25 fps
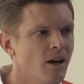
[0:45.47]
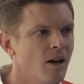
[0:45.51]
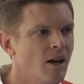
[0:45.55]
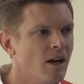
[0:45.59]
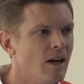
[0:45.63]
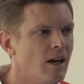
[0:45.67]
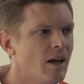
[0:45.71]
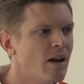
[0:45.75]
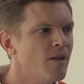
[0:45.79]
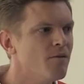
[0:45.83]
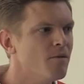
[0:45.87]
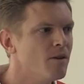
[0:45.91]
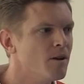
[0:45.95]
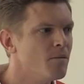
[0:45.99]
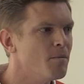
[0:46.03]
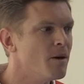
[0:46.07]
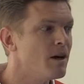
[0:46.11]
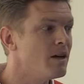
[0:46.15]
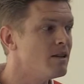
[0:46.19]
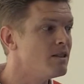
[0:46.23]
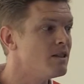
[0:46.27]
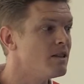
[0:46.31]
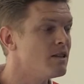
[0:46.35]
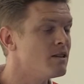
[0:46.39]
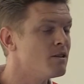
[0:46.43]
He gave an
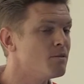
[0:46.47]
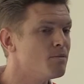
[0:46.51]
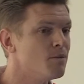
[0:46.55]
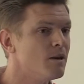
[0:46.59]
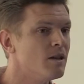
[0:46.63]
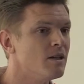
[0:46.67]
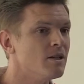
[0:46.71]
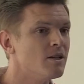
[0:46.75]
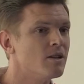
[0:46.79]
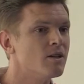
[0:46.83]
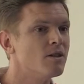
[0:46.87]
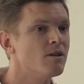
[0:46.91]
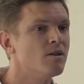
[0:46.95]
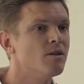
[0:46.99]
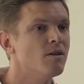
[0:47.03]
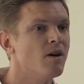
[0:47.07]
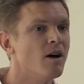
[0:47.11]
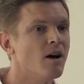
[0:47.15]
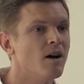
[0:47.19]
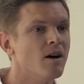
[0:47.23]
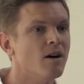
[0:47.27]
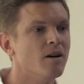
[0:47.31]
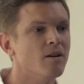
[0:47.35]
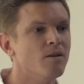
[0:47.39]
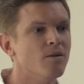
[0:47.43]
amazing speech
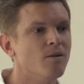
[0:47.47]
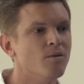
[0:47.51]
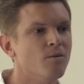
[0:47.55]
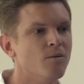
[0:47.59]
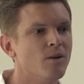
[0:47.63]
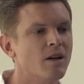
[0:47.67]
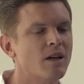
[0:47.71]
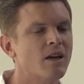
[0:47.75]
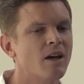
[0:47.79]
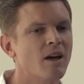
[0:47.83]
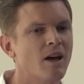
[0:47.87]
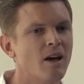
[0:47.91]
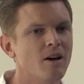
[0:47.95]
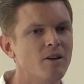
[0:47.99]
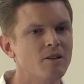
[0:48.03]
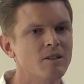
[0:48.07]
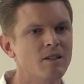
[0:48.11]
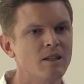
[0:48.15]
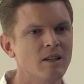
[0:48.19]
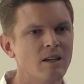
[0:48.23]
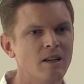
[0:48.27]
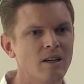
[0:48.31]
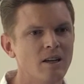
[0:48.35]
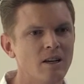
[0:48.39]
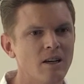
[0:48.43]

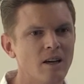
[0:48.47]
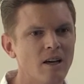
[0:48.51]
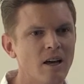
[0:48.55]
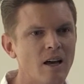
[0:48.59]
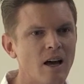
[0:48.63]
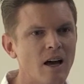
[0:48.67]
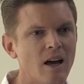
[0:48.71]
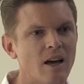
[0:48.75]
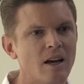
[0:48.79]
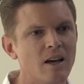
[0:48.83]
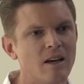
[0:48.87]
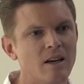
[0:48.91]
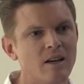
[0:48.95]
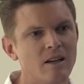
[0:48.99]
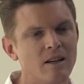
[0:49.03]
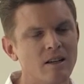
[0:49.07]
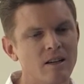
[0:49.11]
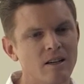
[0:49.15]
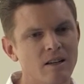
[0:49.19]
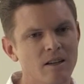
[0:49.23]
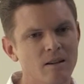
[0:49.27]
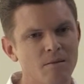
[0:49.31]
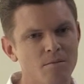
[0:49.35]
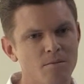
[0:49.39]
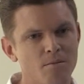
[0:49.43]
recounting
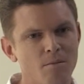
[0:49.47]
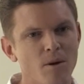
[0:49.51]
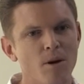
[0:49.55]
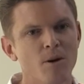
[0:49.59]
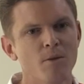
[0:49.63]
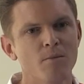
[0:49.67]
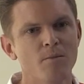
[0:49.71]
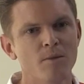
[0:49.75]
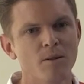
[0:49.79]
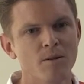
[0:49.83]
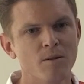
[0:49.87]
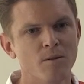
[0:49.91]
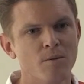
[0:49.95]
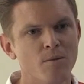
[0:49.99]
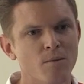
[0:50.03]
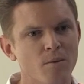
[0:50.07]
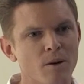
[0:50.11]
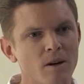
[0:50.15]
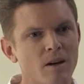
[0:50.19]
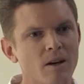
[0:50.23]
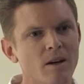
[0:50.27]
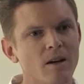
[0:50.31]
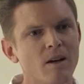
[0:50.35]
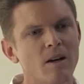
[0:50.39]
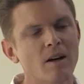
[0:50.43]
a moment
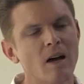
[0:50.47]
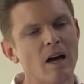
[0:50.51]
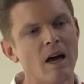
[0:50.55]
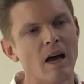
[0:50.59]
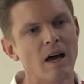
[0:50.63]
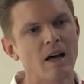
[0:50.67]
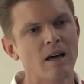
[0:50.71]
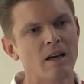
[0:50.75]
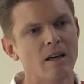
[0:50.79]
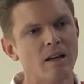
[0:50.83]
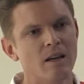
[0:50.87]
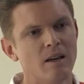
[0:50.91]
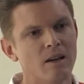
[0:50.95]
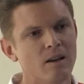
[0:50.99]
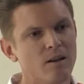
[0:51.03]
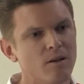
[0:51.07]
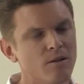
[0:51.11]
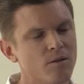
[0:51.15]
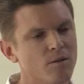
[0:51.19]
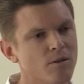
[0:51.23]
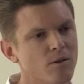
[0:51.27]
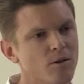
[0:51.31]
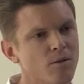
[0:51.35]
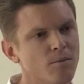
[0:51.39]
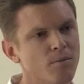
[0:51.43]
where a
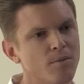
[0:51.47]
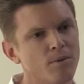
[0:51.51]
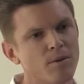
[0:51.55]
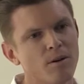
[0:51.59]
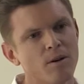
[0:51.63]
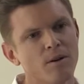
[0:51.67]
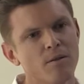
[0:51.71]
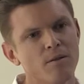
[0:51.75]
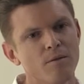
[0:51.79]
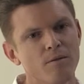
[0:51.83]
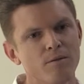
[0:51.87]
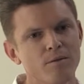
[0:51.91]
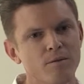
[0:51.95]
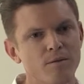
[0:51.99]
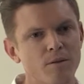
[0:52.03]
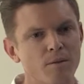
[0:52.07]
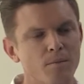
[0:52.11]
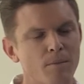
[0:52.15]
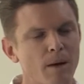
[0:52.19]
group of